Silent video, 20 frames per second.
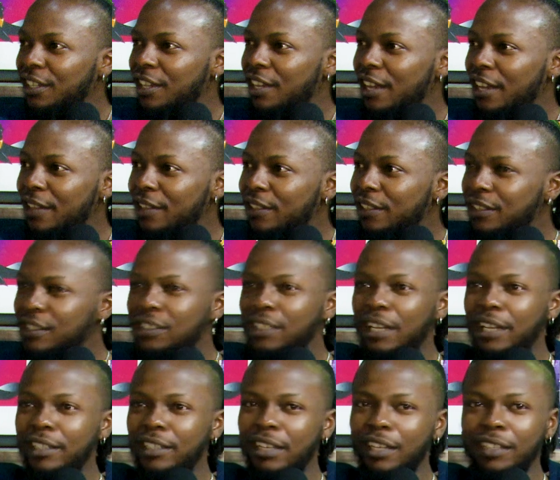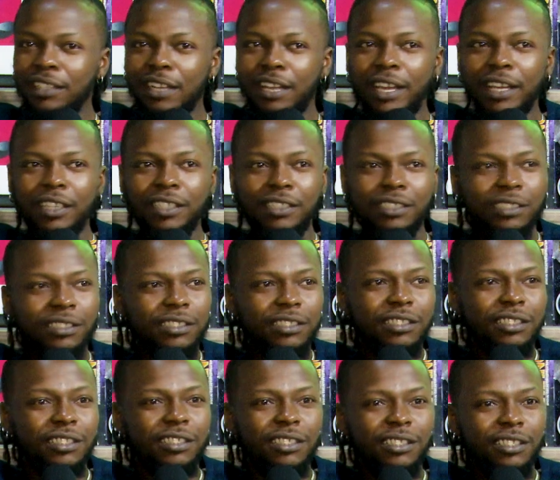and things like that. Like,
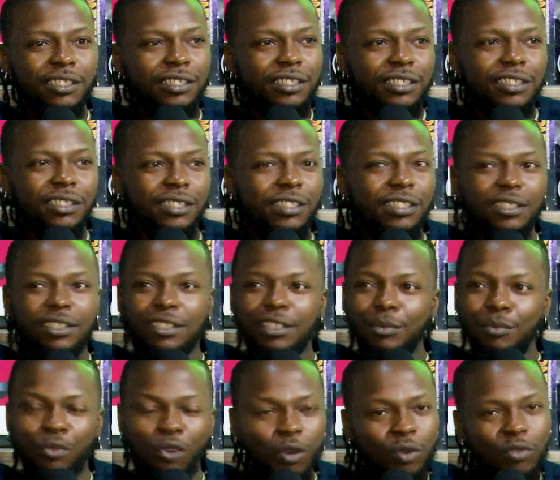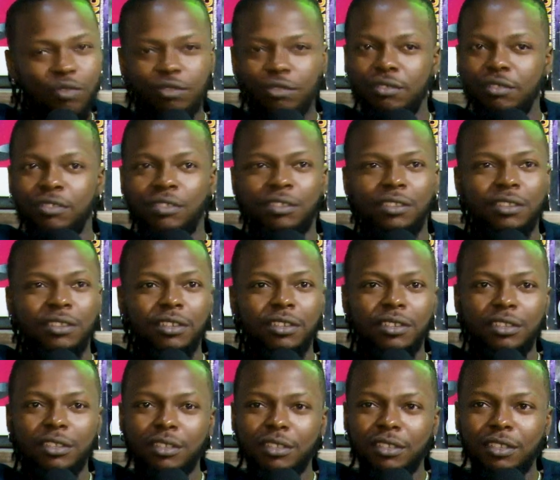bro,
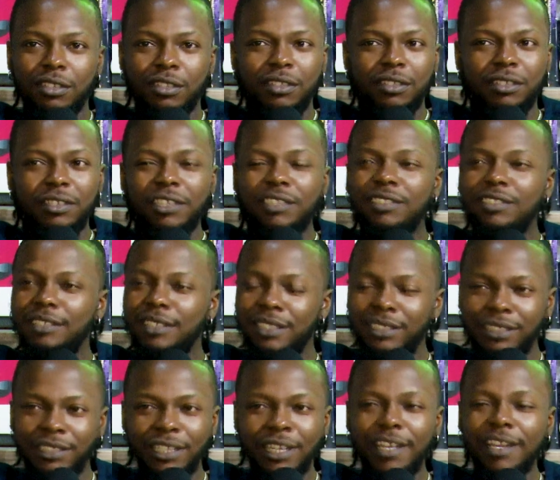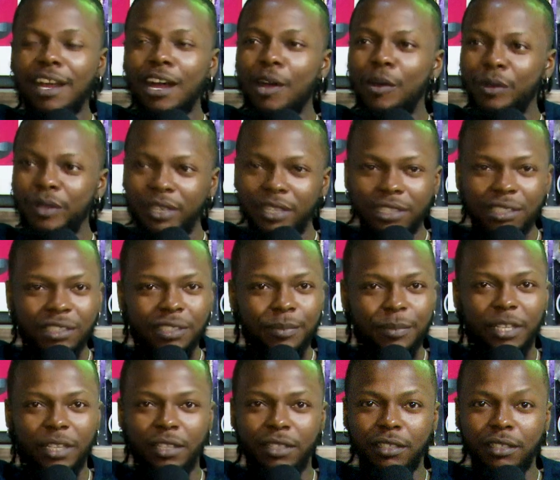let's say how it is,
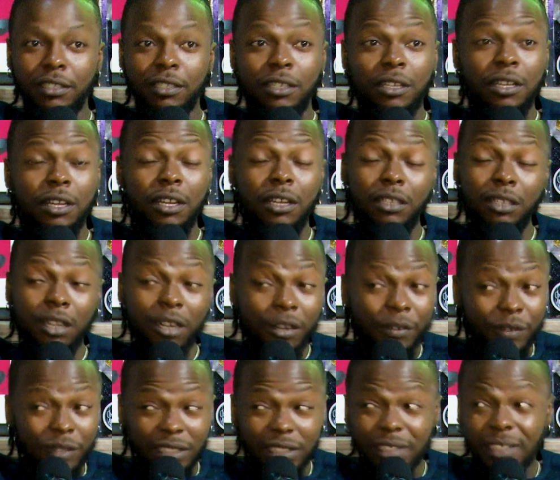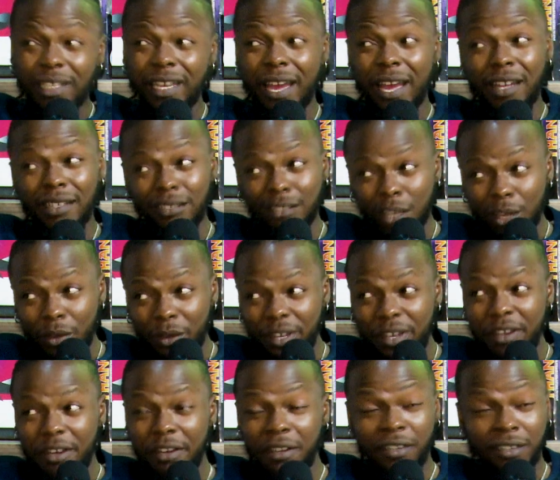man. A lot of these cats out
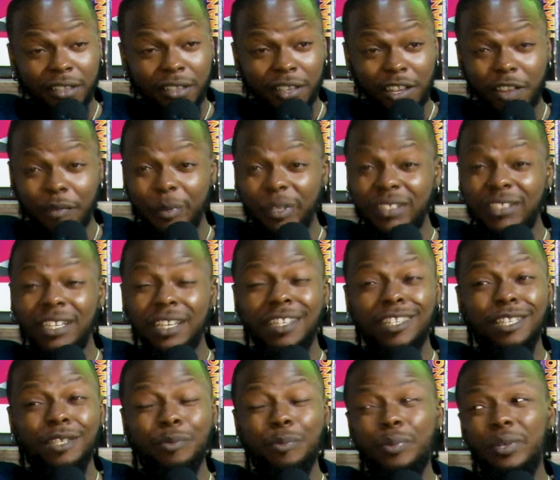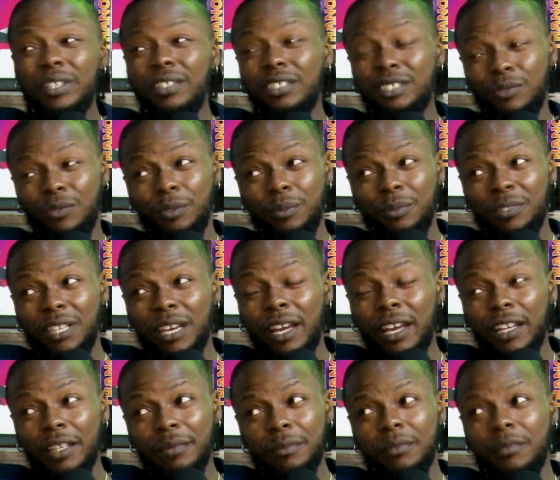here have been taking the piss from time.